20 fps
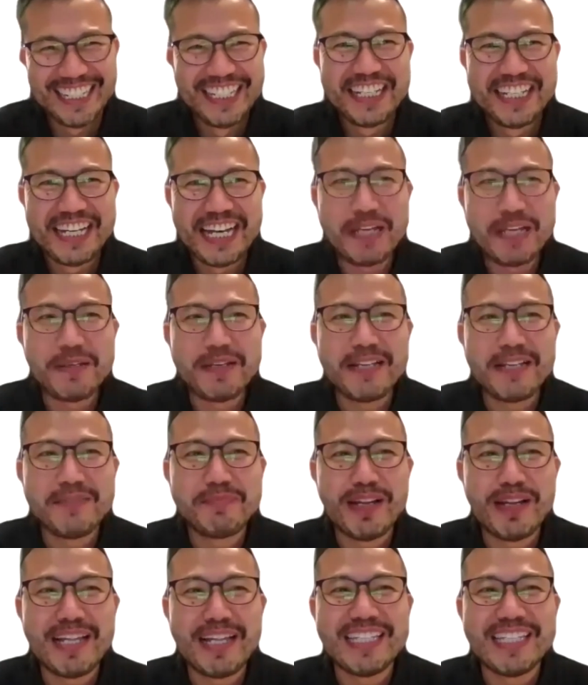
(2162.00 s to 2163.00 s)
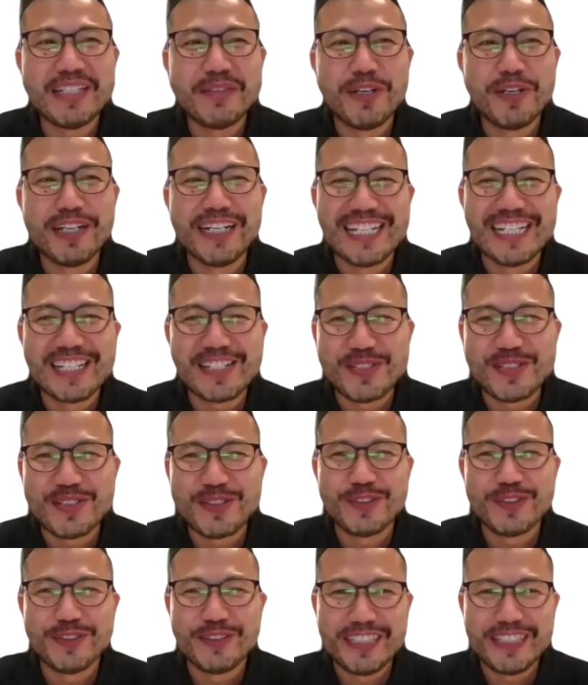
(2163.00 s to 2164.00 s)
I planted one,
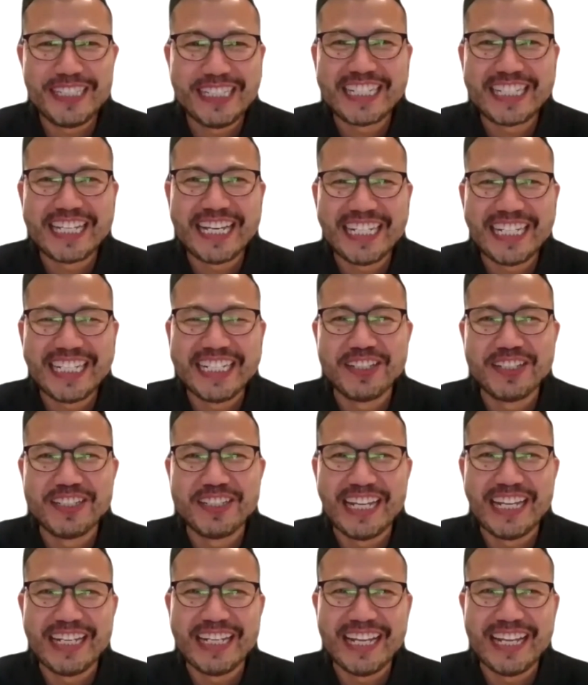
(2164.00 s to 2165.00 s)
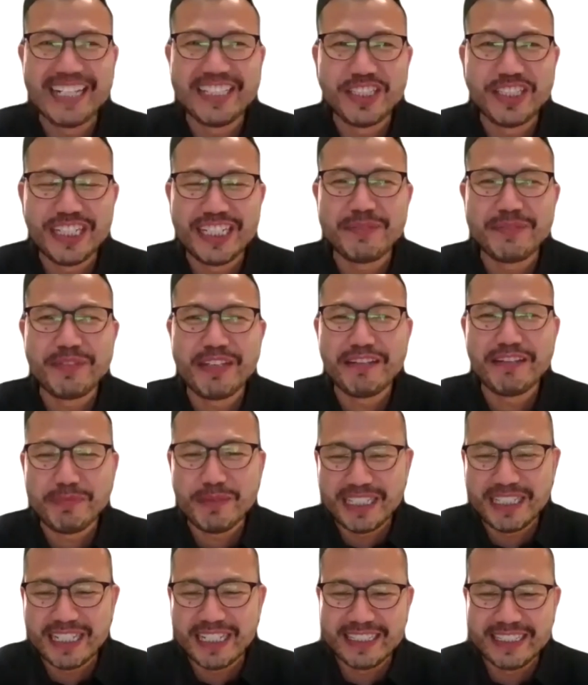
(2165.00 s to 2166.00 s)
so and Jaideep gave
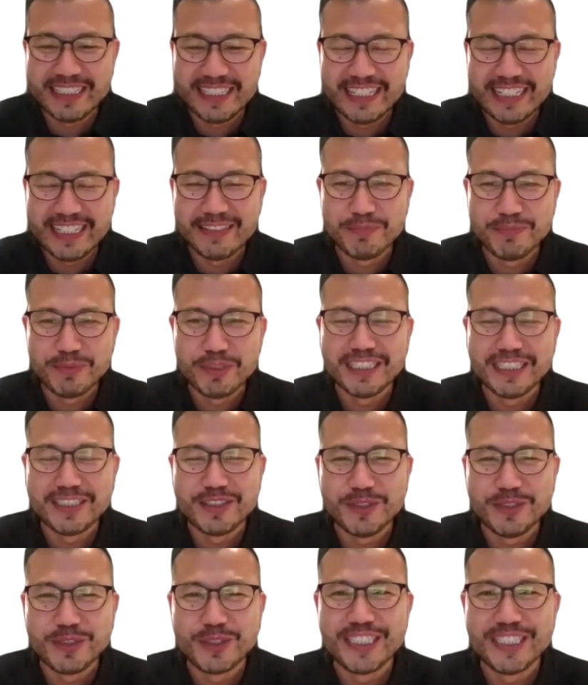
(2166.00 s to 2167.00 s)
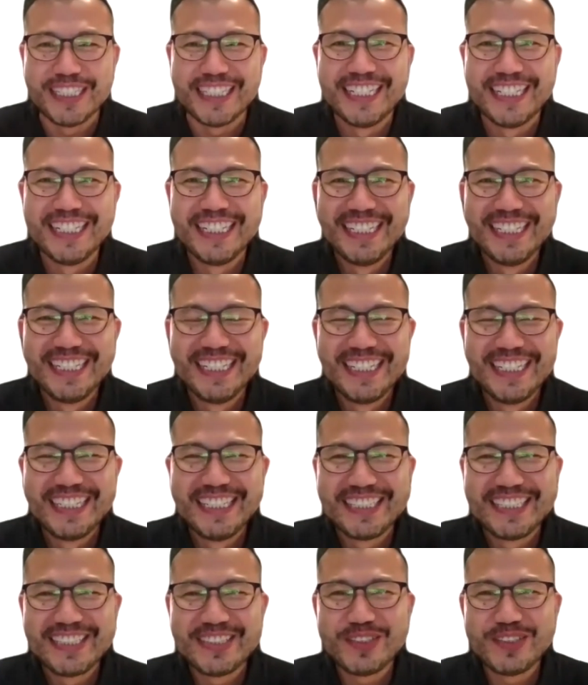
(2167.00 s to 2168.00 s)
me that bullet to do it.
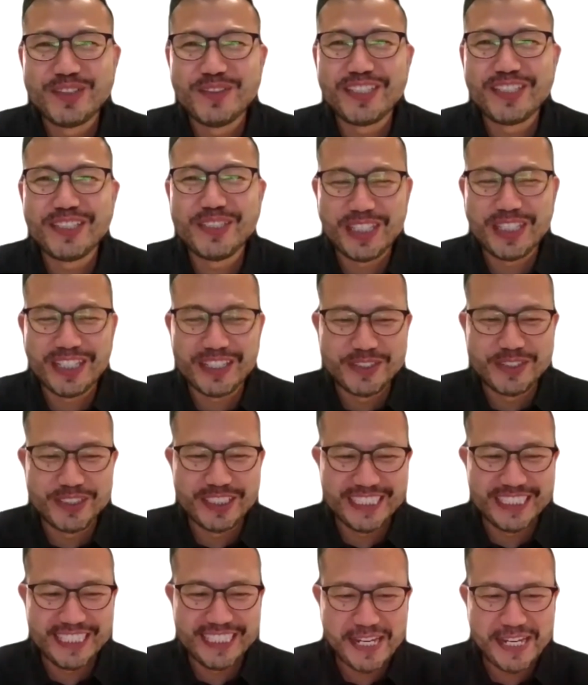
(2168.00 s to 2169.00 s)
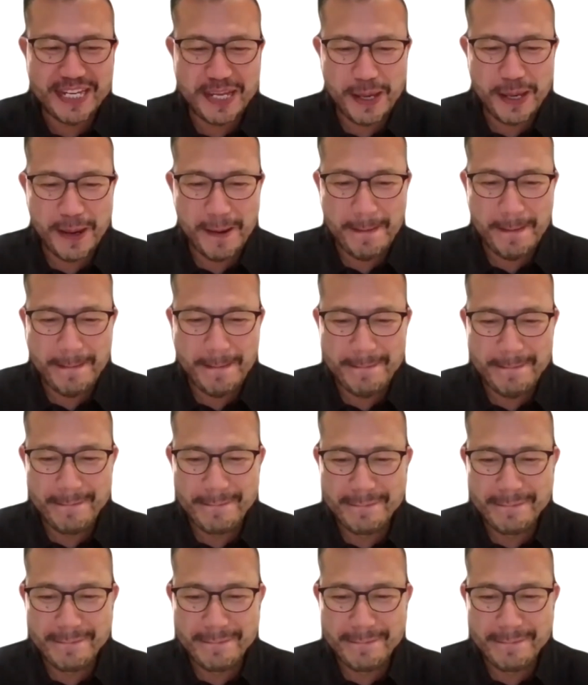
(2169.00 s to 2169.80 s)
So over to you, Arun.